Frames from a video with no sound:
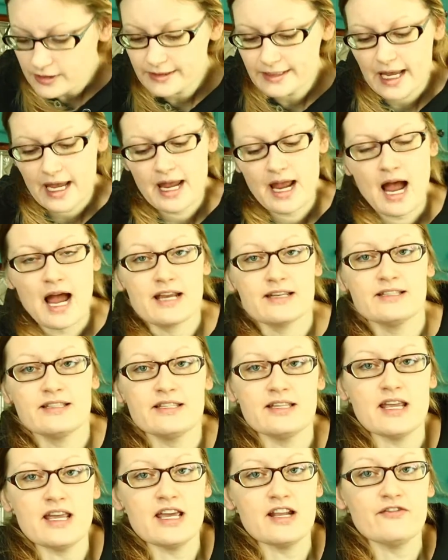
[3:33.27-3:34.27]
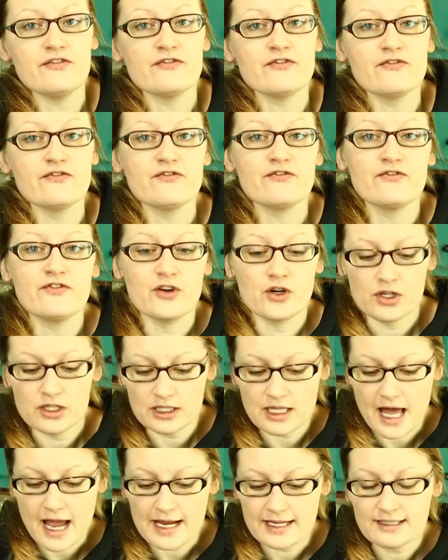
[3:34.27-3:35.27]
say I did
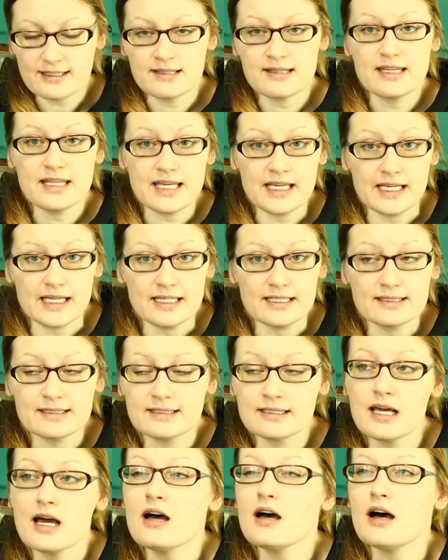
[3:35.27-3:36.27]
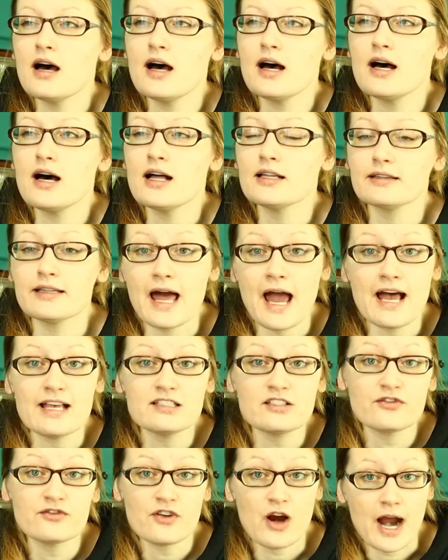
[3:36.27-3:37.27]
fertilize these
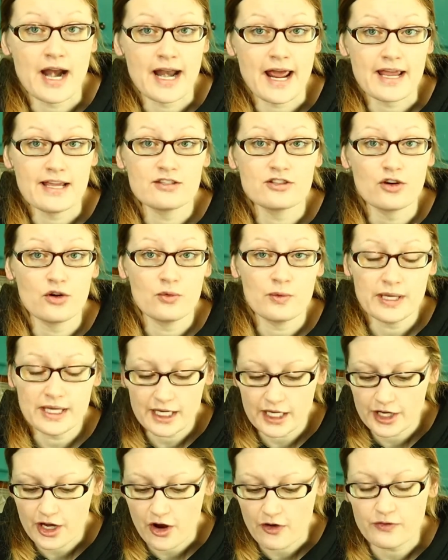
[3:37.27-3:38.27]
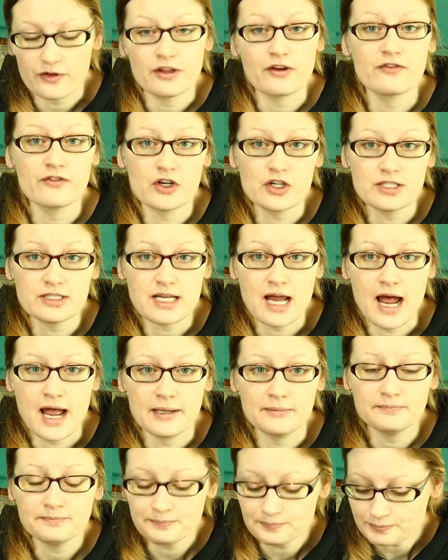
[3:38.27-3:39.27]
last Friday, so a week ago, for the first
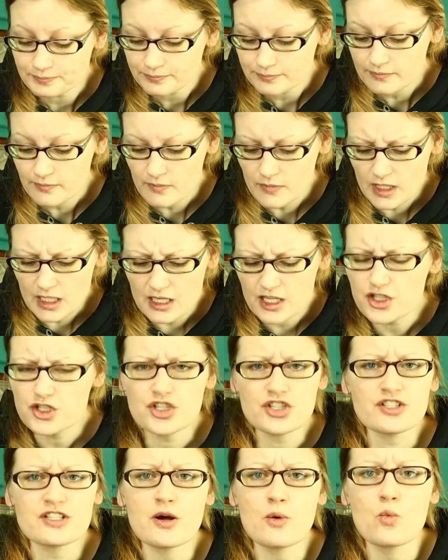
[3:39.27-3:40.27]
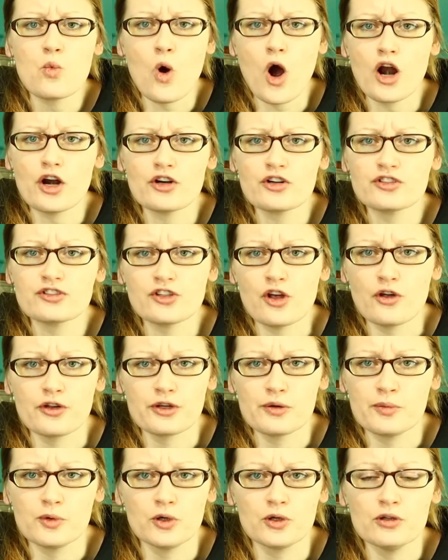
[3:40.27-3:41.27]
time, in just a
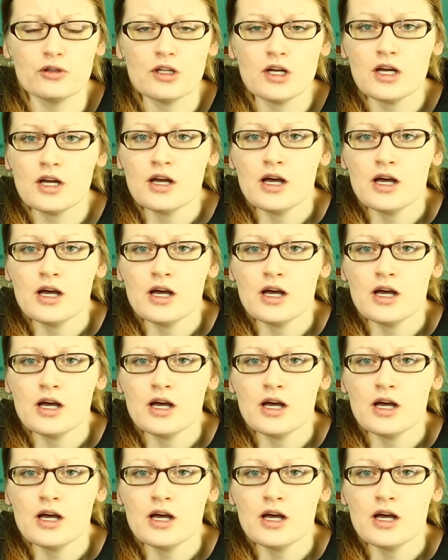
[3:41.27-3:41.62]
water-soluble